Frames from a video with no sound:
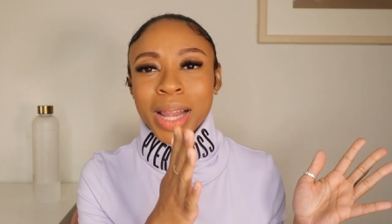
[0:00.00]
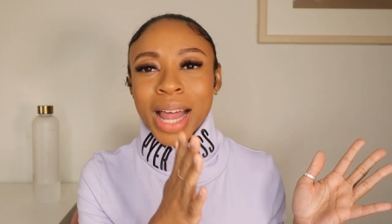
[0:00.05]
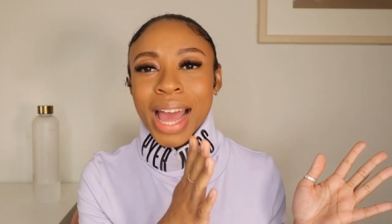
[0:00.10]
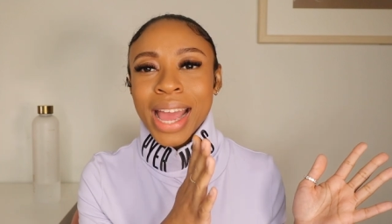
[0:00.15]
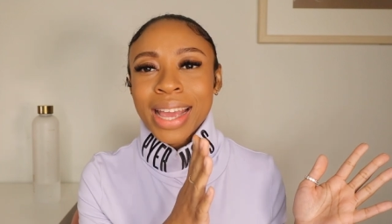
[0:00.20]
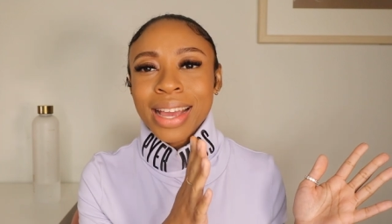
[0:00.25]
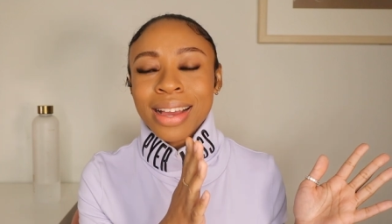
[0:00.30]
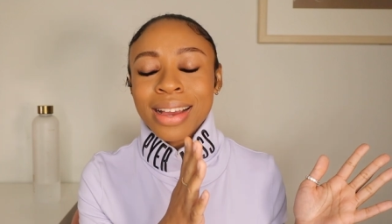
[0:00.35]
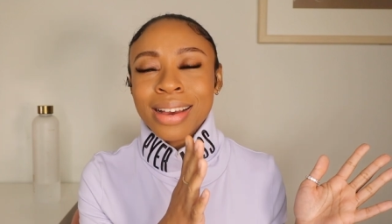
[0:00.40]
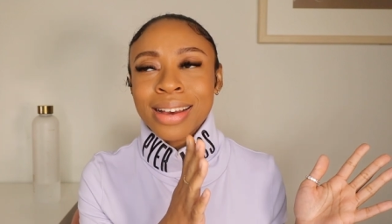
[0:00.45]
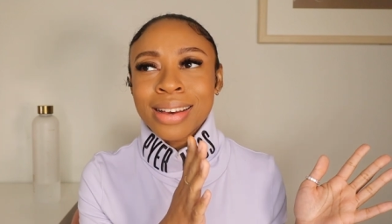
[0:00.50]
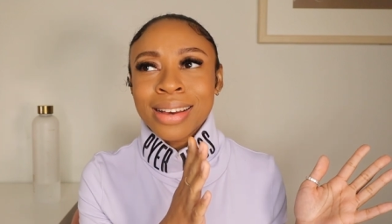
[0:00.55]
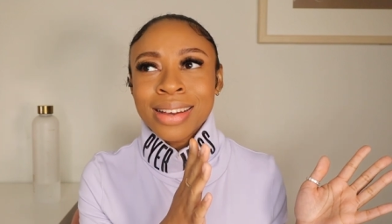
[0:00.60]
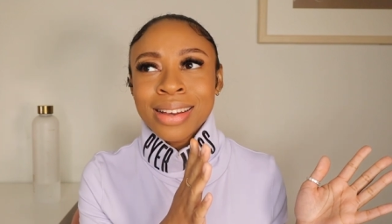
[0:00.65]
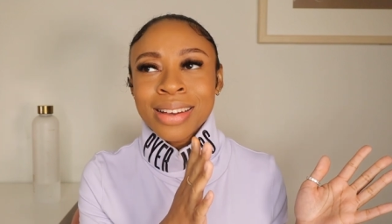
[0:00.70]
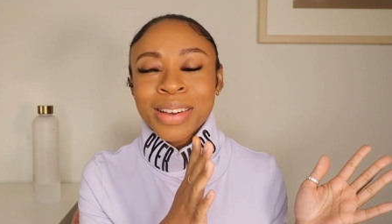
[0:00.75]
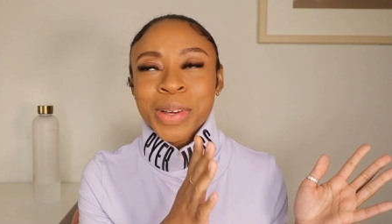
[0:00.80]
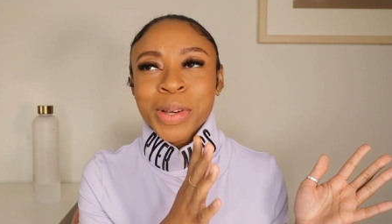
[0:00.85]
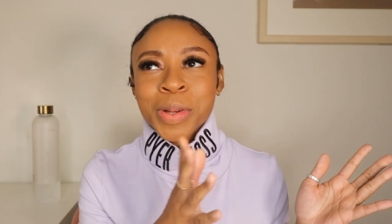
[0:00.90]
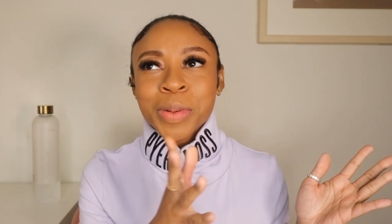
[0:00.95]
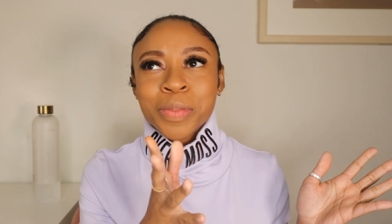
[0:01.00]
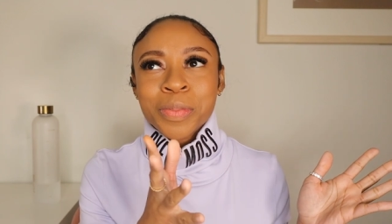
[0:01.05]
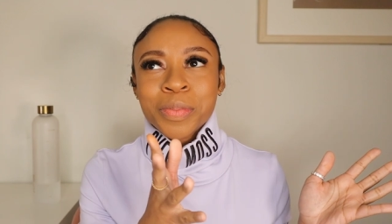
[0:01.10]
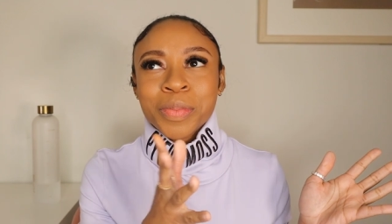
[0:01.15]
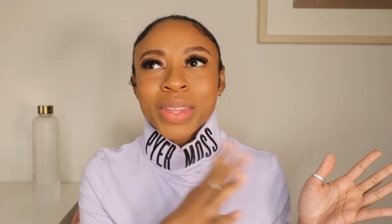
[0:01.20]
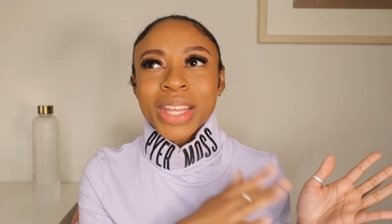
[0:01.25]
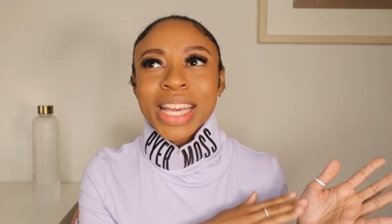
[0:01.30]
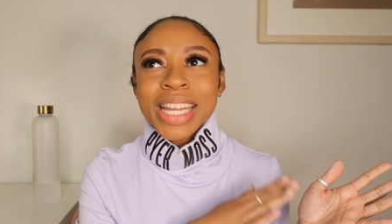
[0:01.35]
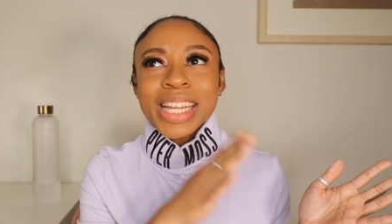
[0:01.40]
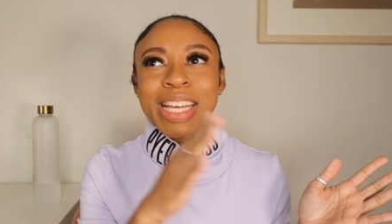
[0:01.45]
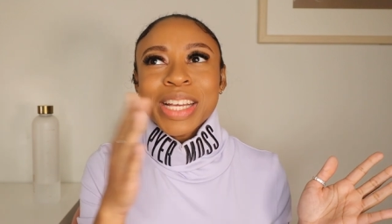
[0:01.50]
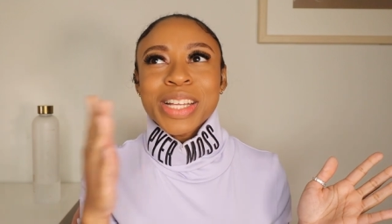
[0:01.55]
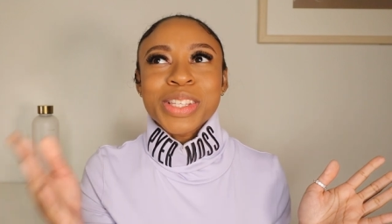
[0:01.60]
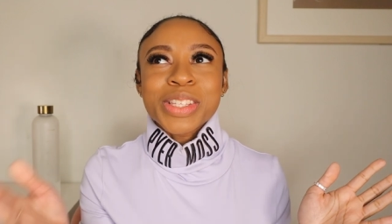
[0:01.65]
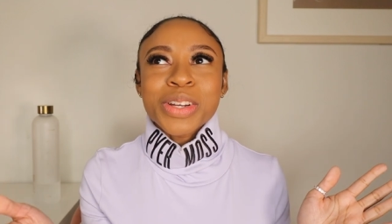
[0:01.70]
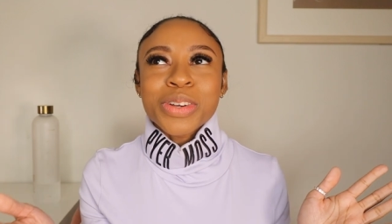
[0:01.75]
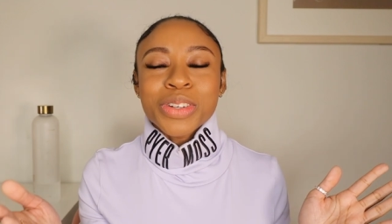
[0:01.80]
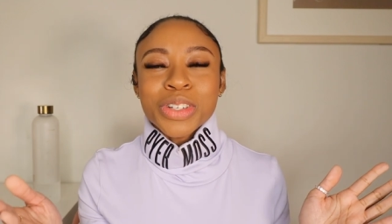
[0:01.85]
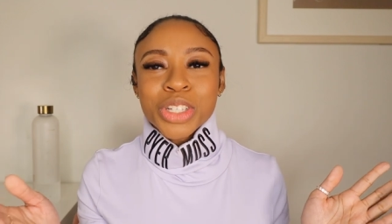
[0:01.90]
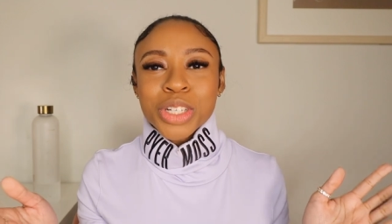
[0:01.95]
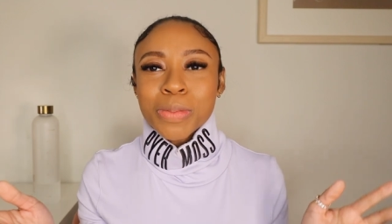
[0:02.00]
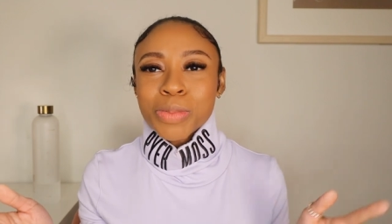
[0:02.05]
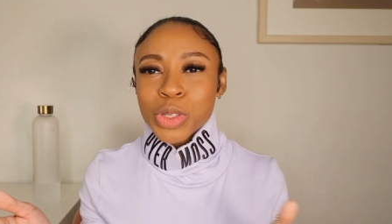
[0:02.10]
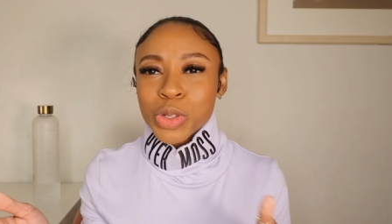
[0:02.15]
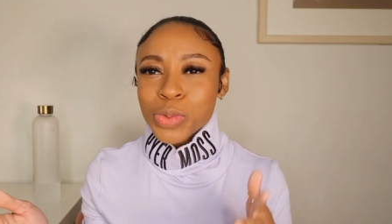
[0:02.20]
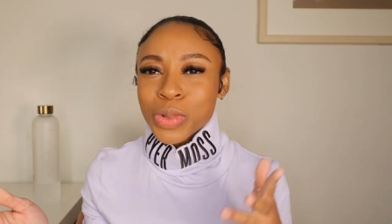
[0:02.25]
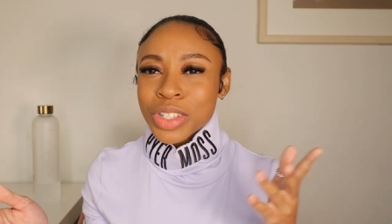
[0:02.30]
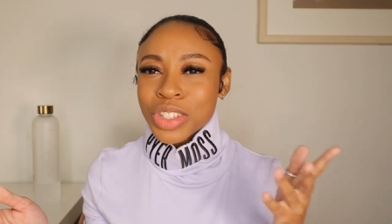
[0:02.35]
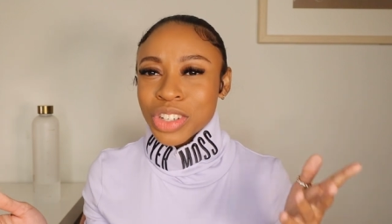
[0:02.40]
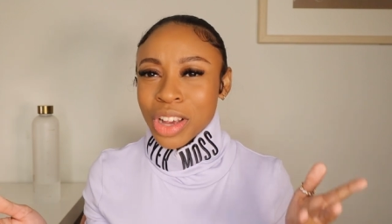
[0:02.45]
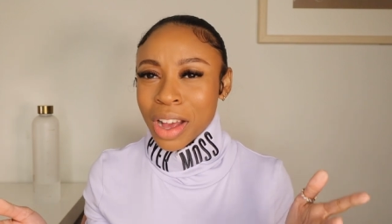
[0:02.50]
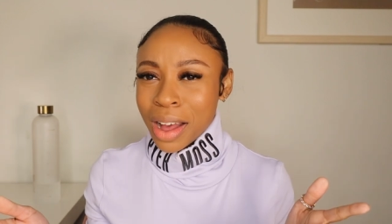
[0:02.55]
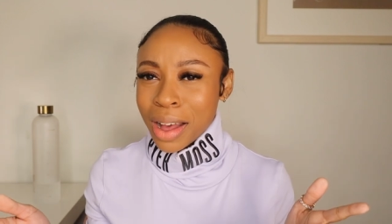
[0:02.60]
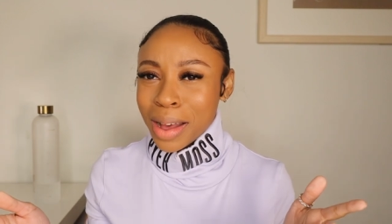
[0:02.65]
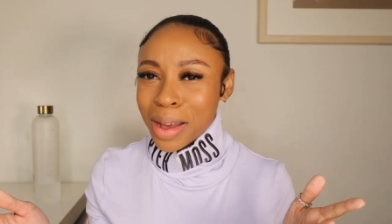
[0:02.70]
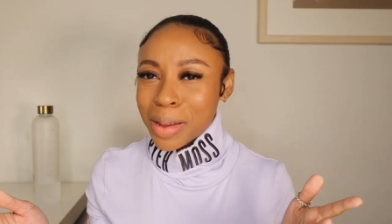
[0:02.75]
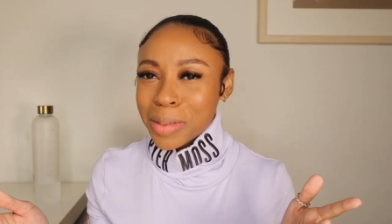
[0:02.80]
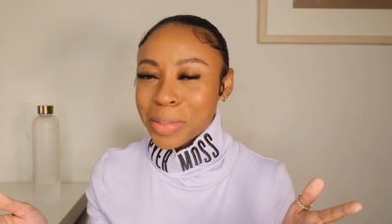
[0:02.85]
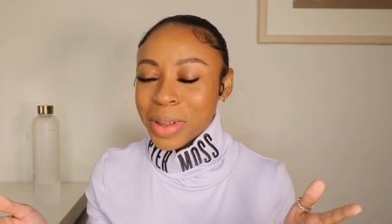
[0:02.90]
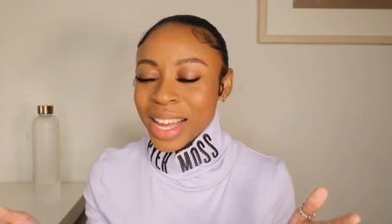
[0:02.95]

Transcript: like an internship to a job.